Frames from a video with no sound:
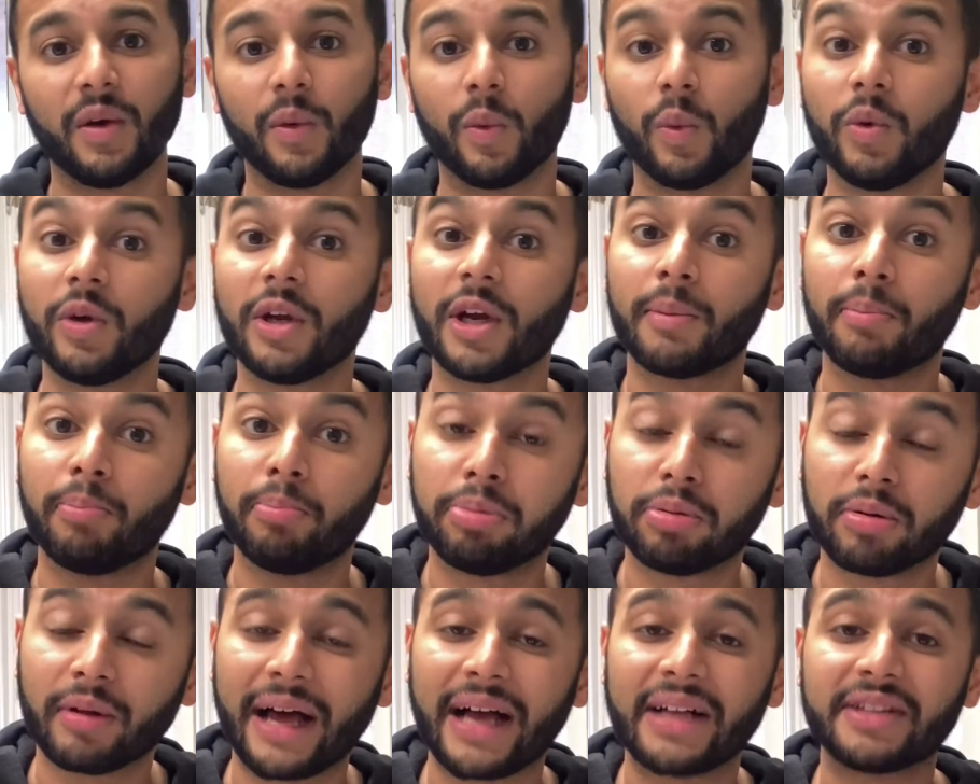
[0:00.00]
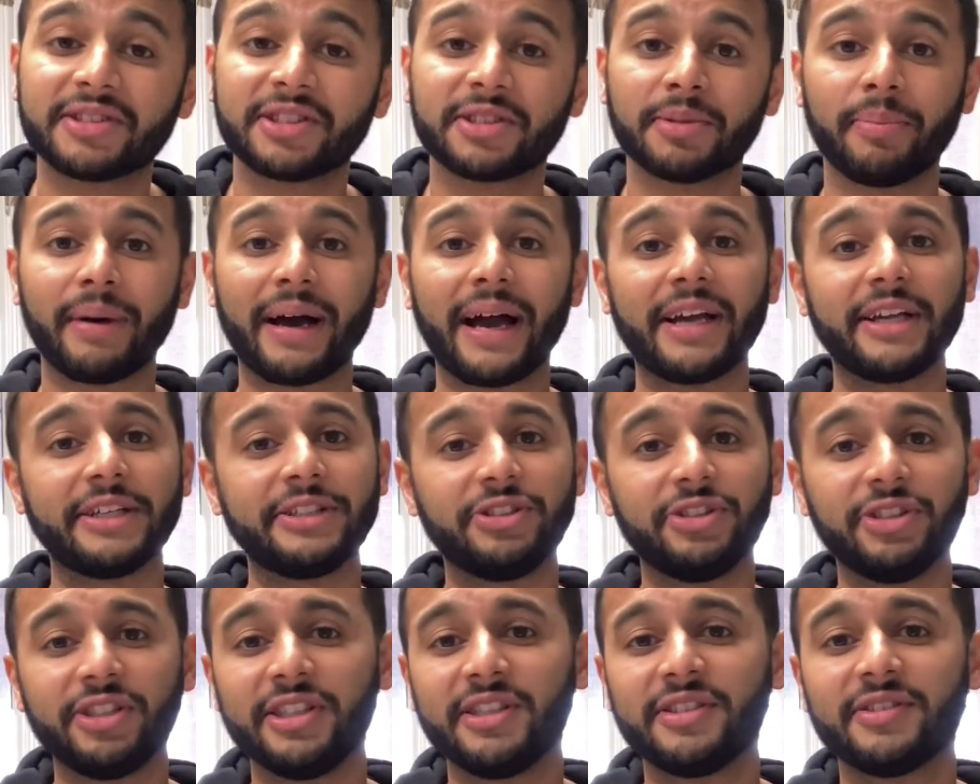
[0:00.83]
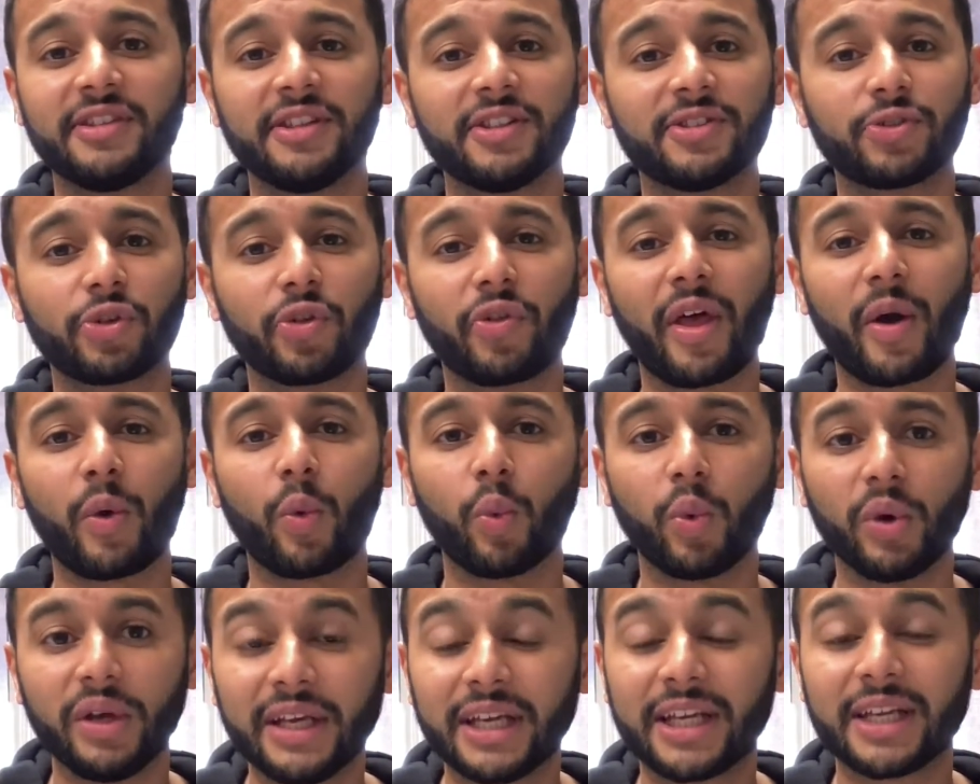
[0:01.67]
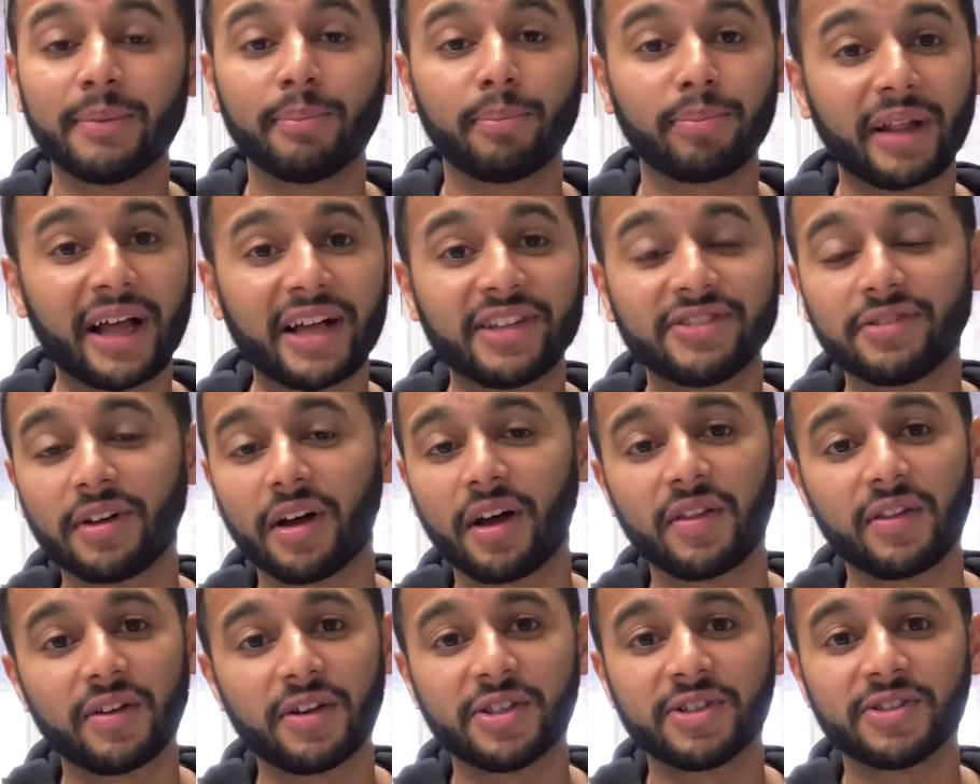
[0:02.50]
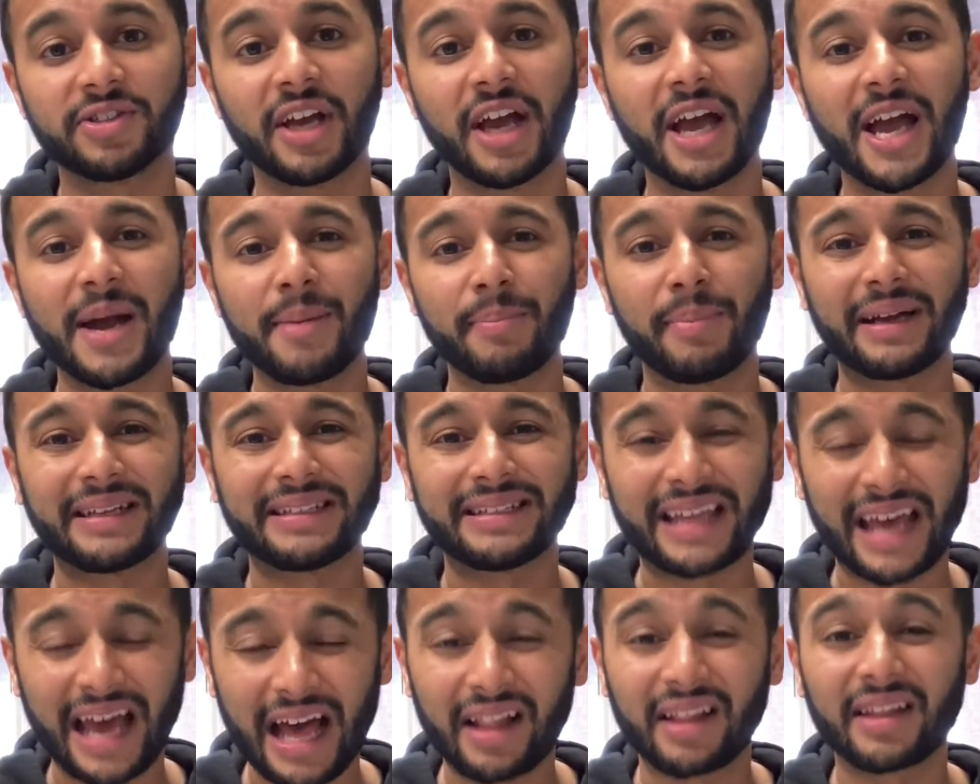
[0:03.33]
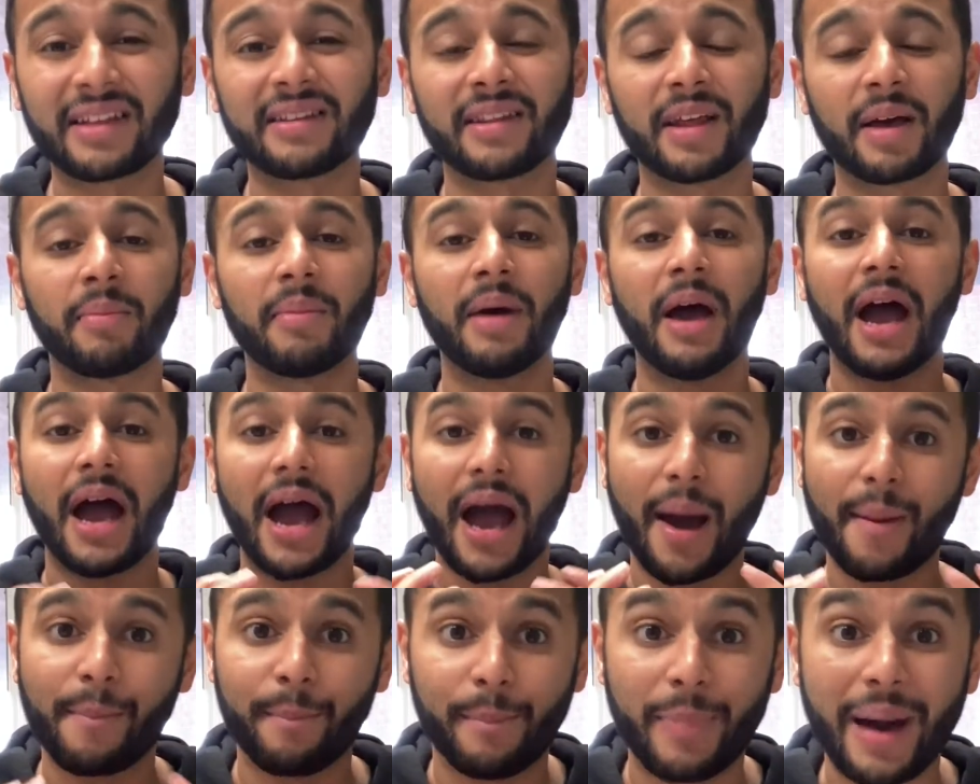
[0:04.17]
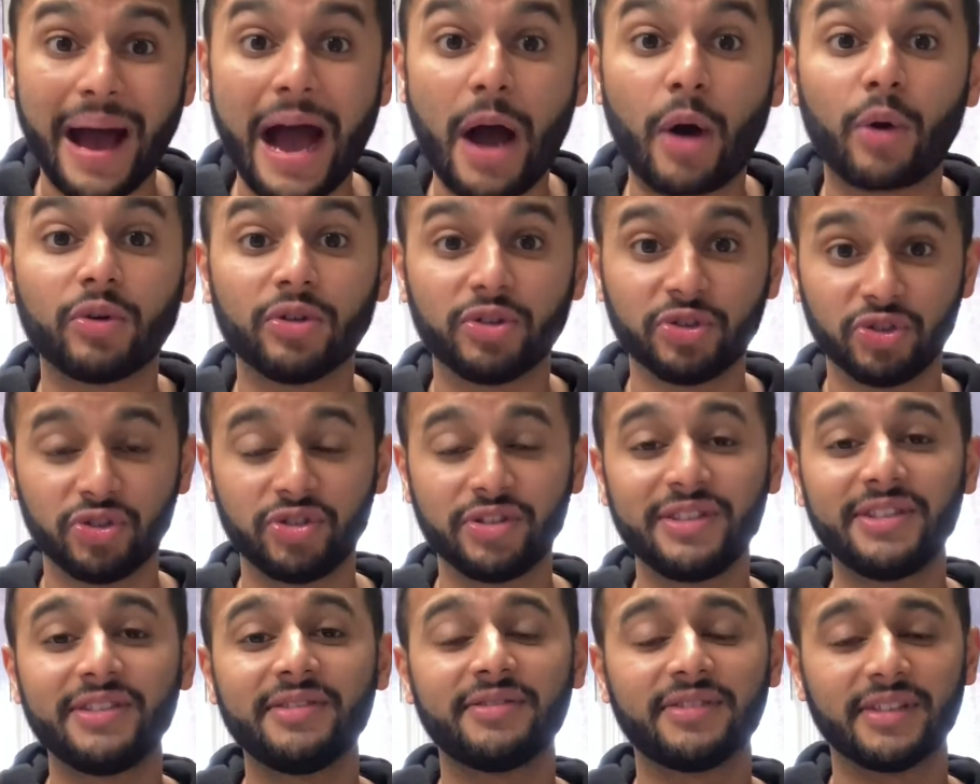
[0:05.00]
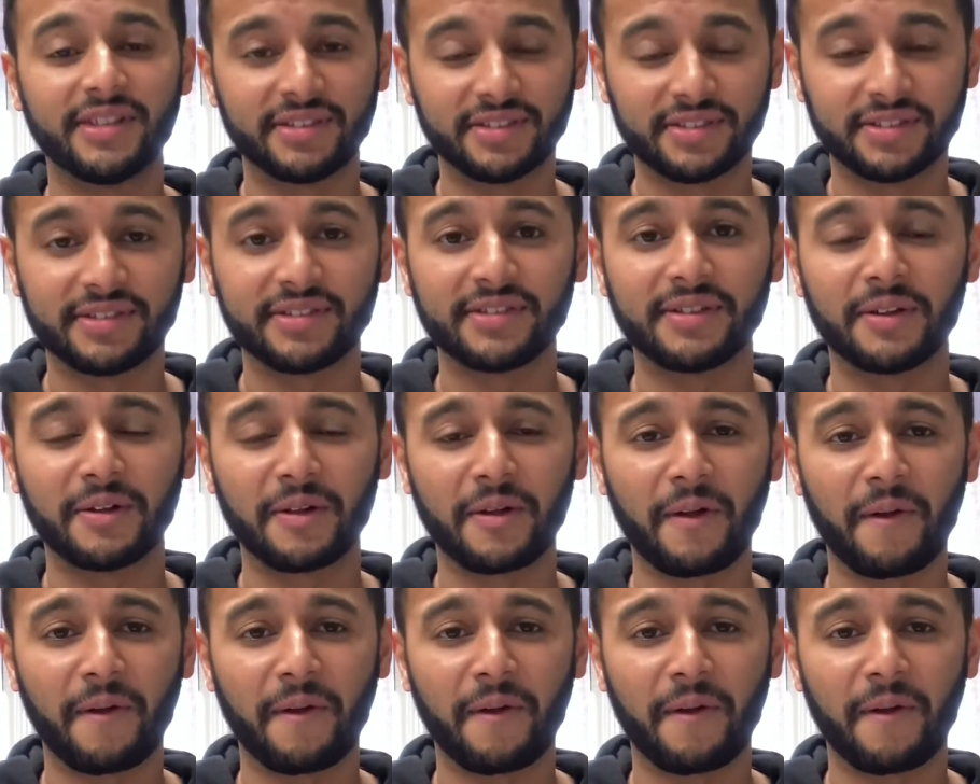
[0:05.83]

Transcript: We are blessed by Jesus so that we can bless others by telling them about Jesus.